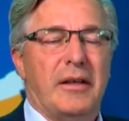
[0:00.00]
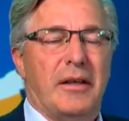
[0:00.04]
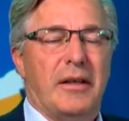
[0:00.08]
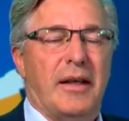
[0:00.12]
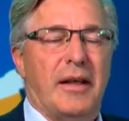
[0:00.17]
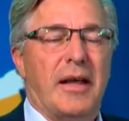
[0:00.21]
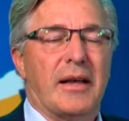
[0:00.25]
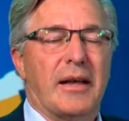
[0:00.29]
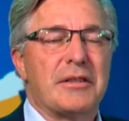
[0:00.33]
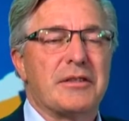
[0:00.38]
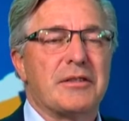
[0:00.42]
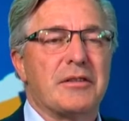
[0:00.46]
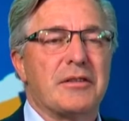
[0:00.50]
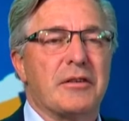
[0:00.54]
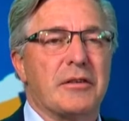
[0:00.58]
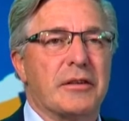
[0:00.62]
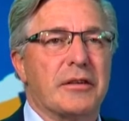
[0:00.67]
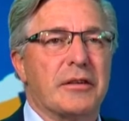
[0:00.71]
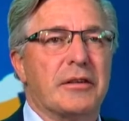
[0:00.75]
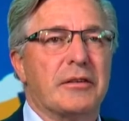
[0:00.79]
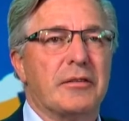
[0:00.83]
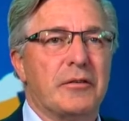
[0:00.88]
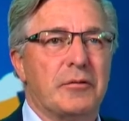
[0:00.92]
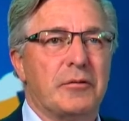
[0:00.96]

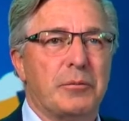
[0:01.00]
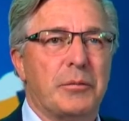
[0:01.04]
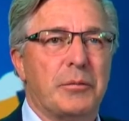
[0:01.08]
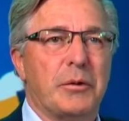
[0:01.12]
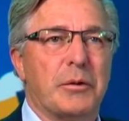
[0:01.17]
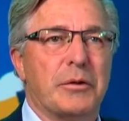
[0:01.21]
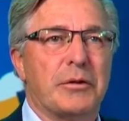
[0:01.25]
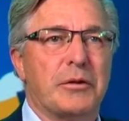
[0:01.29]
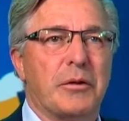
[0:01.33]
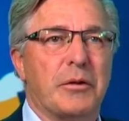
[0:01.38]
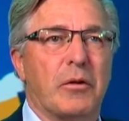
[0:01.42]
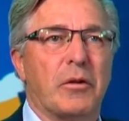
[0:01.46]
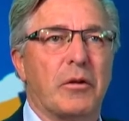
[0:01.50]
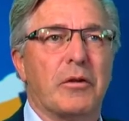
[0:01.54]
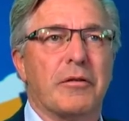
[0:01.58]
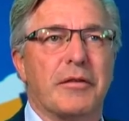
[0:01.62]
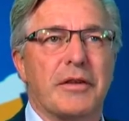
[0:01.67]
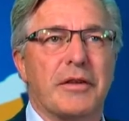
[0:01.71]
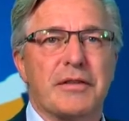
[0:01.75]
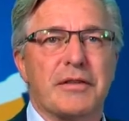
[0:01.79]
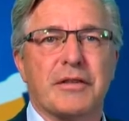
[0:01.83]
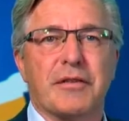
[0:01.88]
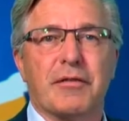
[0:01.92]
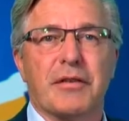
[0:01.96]
actually put all of
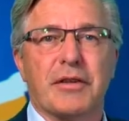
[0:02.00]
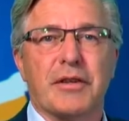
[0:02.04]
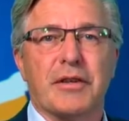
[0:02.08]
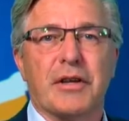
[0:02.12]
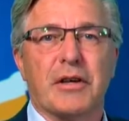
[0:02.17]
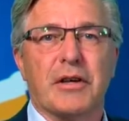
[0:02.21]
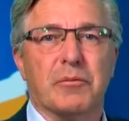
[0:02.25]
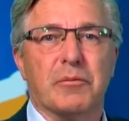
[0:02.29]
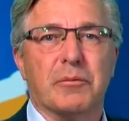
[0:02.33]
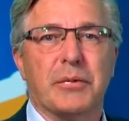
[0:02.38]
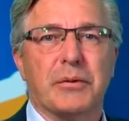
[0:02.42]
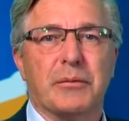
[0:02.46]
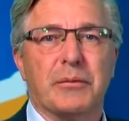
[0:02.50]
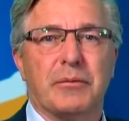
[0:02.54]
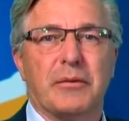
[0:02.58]
this in the dump.